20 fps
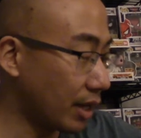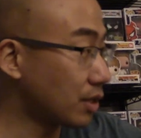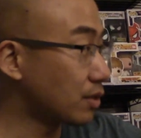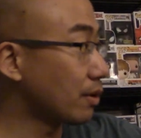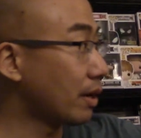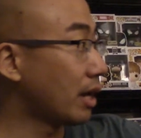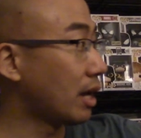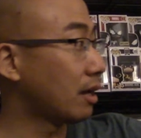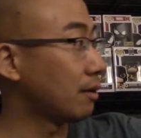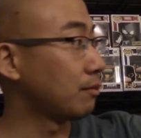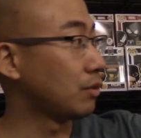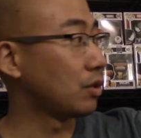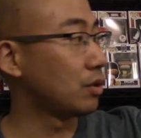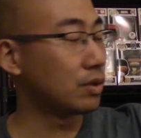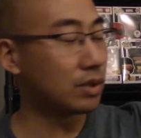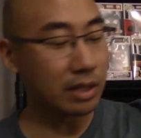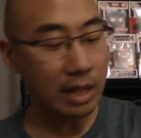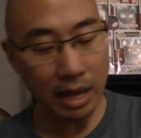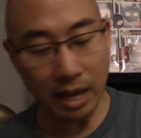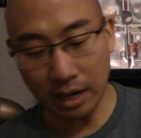so I had him
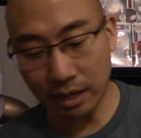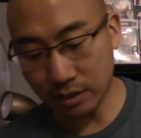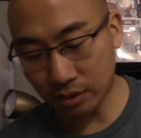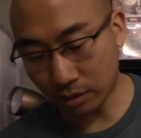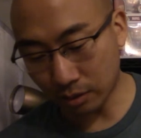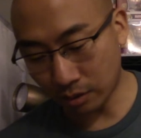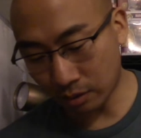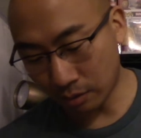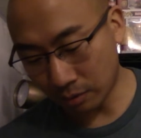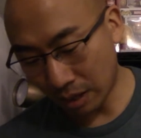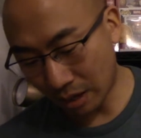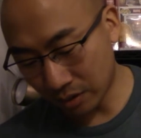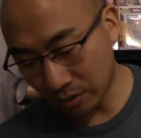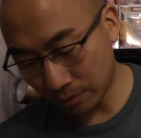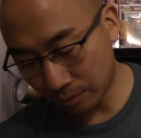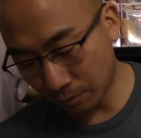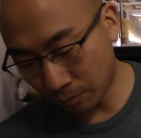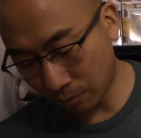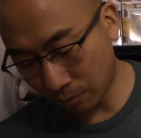use that as a